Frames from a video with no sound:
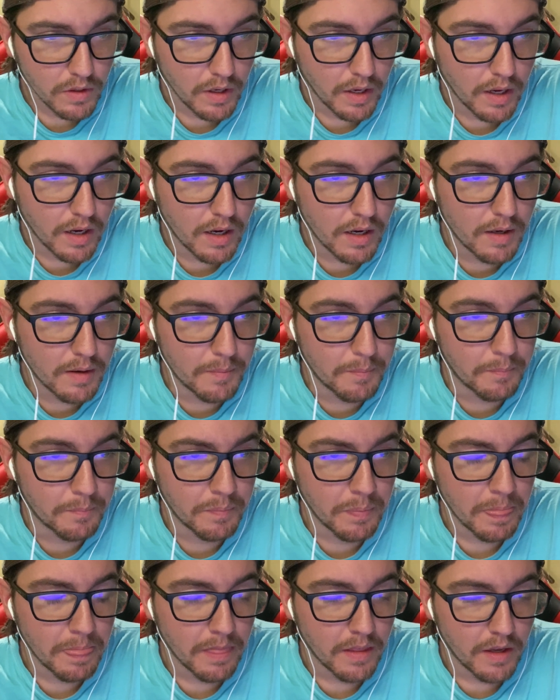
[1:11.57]
Um,
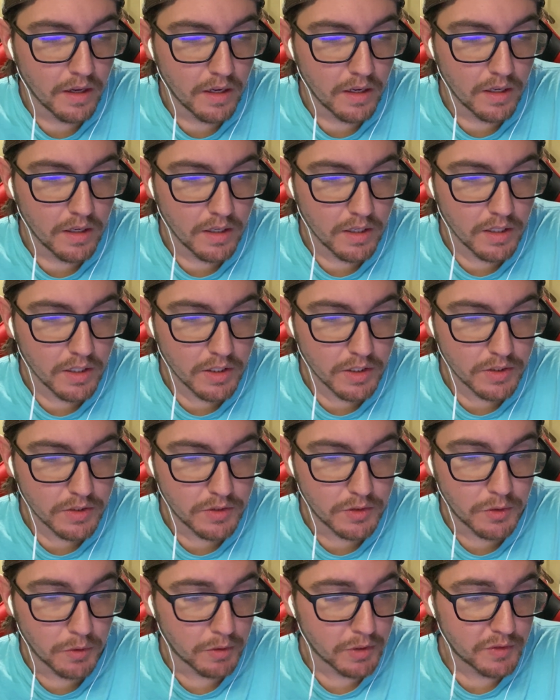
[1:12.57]

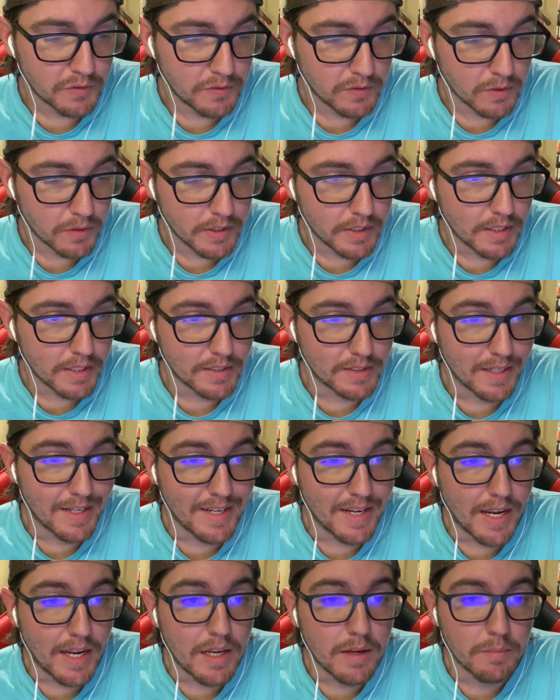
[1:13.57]
George Floyd is a
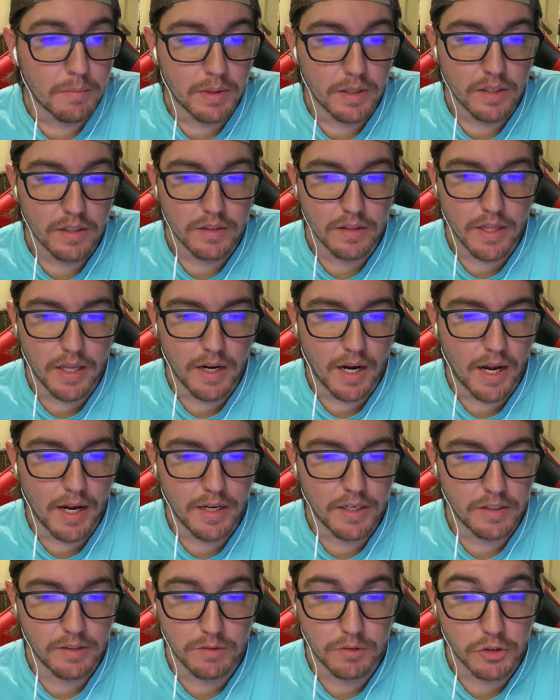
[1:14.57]
name that
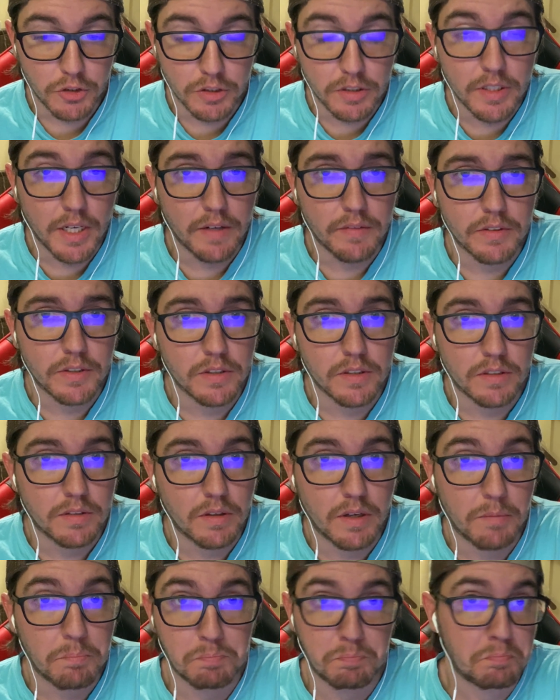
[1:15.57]
I should never
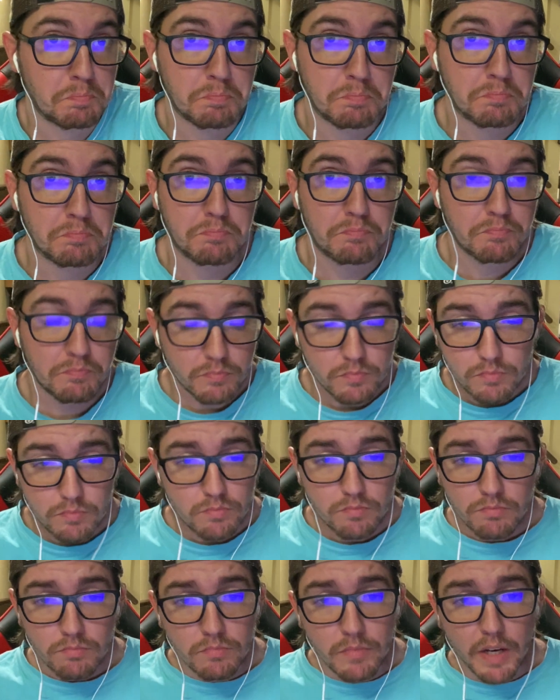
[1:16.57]

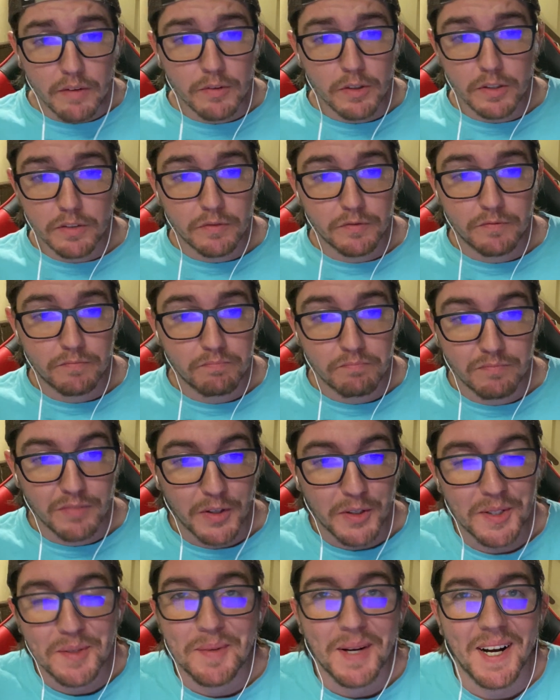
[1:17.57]

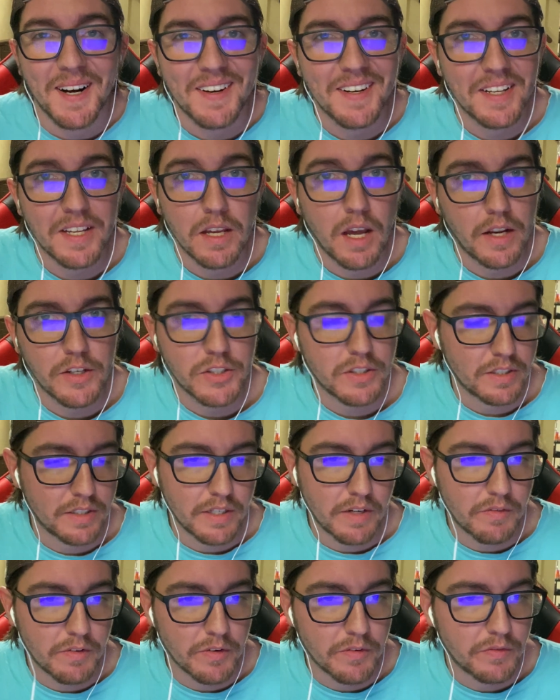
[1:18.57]
heard about. I should have
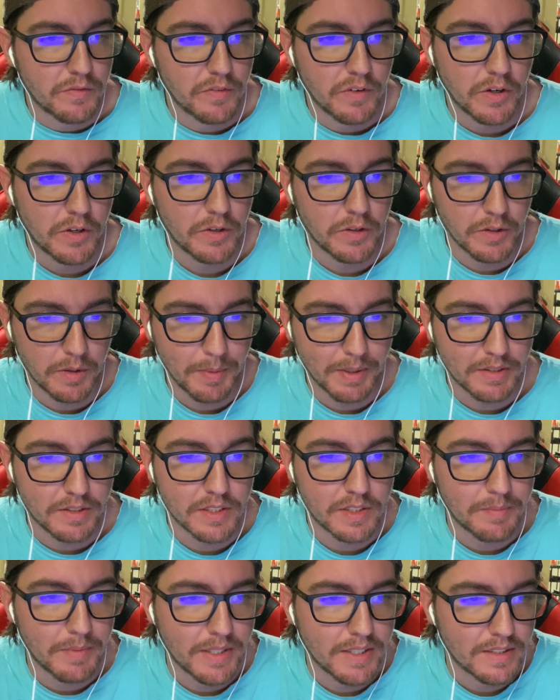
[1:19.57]
never heard about
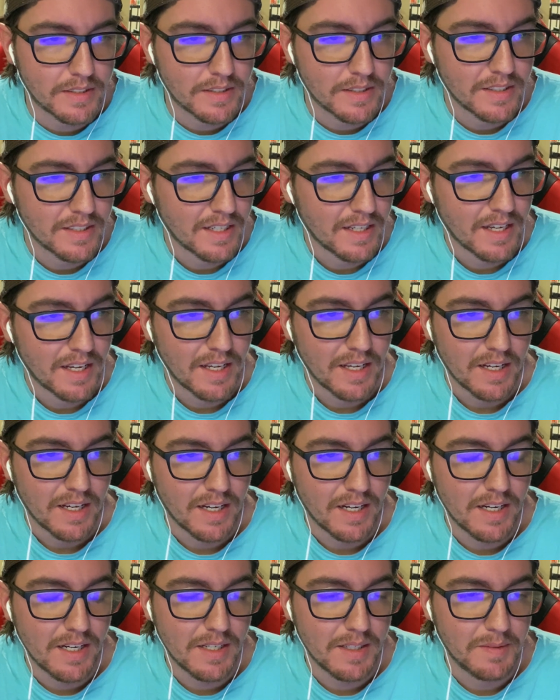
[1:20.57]
this man.
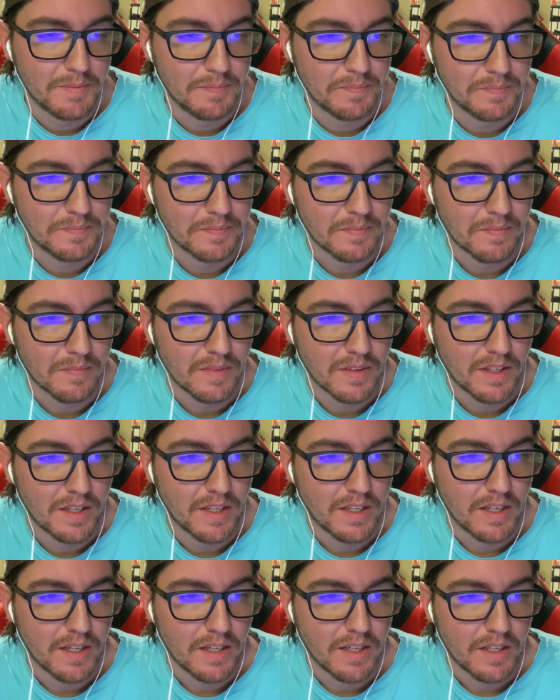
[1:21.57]
Um,
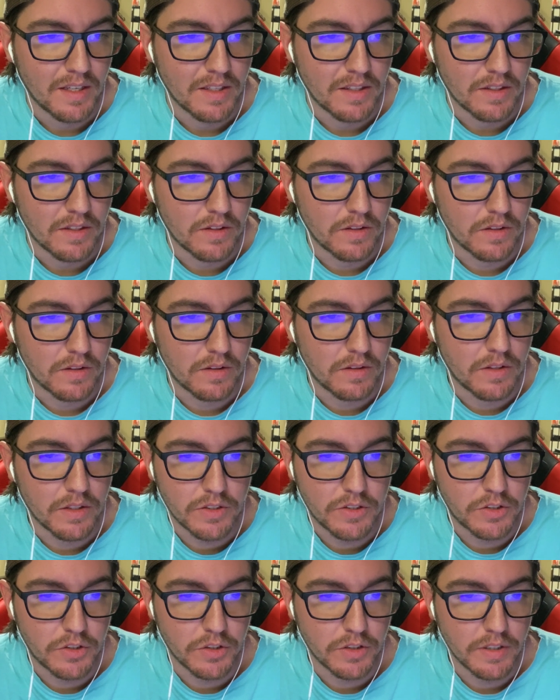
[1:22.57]

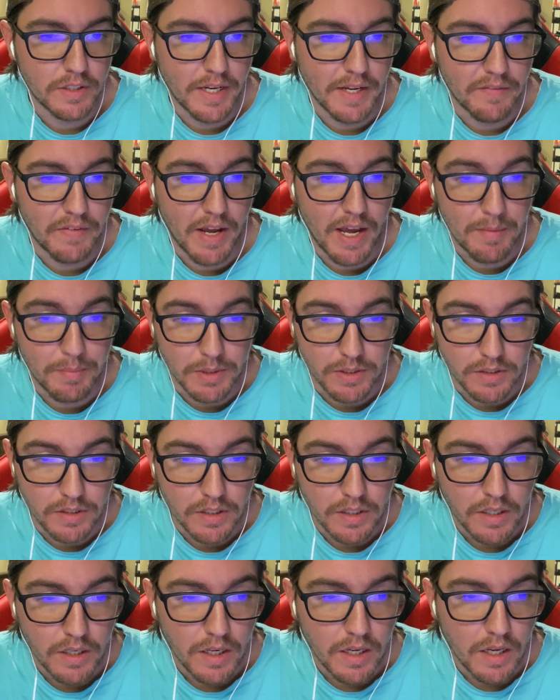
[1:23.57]
this shouldn't have happened,
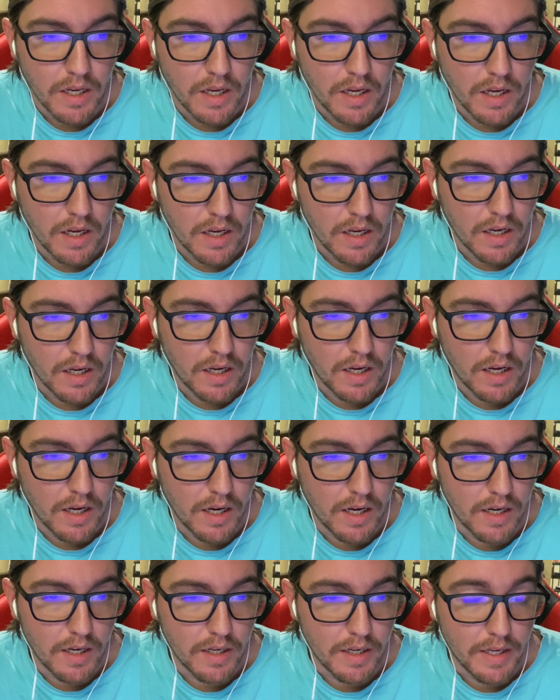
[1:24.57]

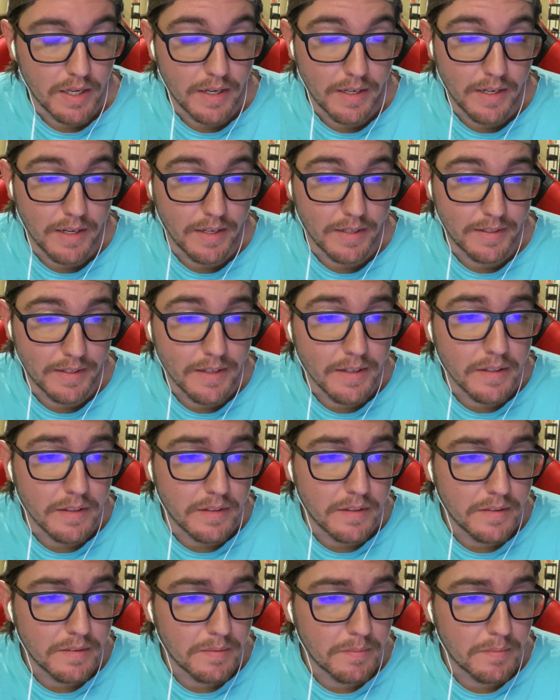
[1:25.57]
and it did